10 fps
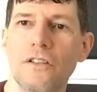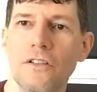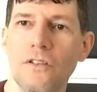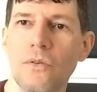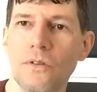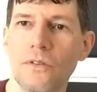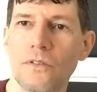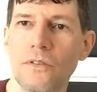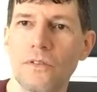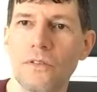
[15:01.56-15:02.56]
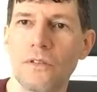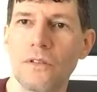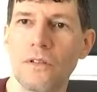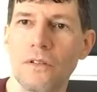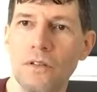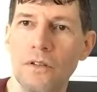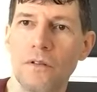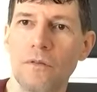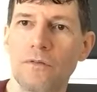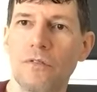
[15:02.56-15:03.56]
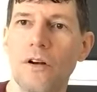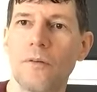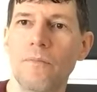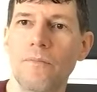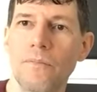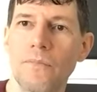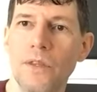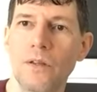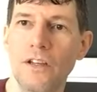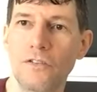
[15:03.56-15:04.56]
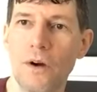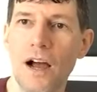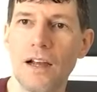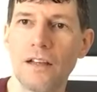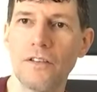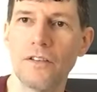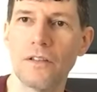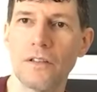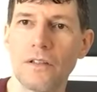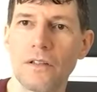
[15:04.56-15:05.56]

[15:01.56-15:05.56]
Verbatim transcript: in the North from these rockets